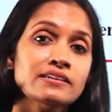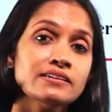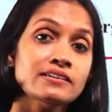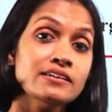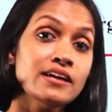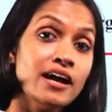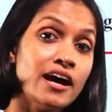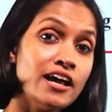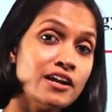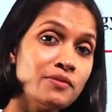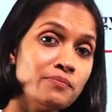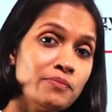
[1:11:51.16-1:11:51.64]

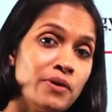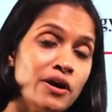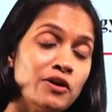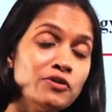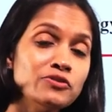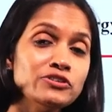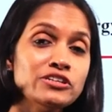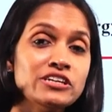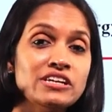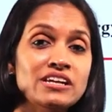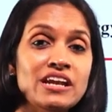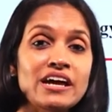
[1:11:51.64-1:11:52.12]

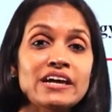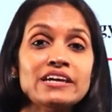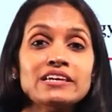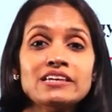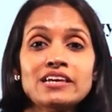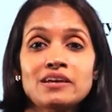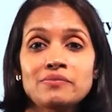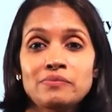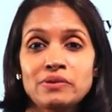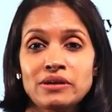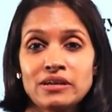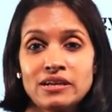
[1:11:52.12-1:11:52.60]
gunpowder like
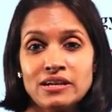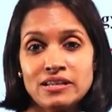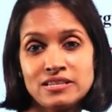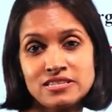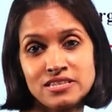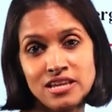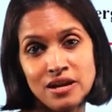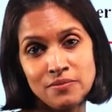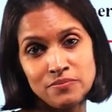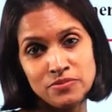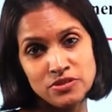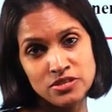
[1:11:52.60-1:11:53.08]
chemical
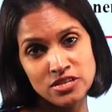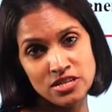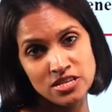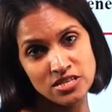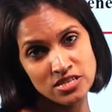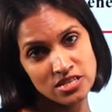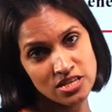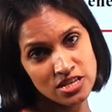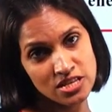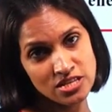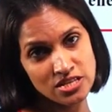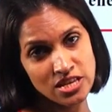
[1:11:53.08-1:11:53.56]

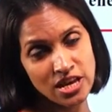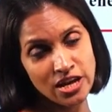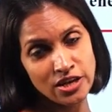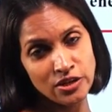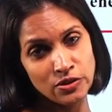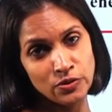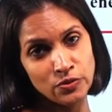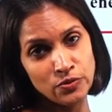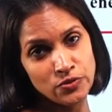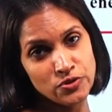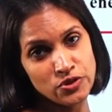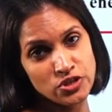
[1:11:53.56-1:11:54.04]
substances are
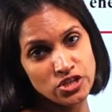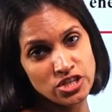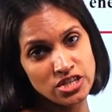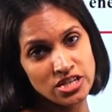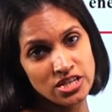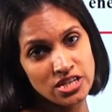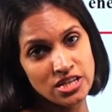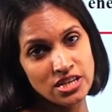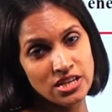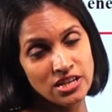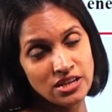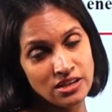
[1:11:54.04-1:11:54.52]
used,
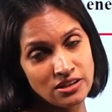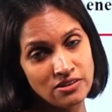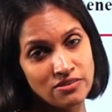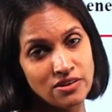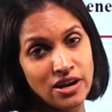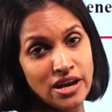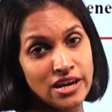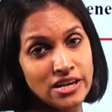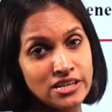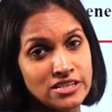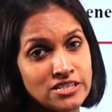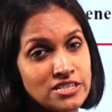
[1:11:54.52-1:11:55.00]

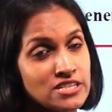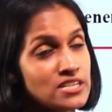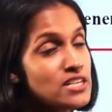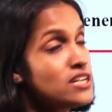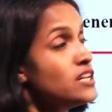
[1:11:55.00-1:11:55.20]
right?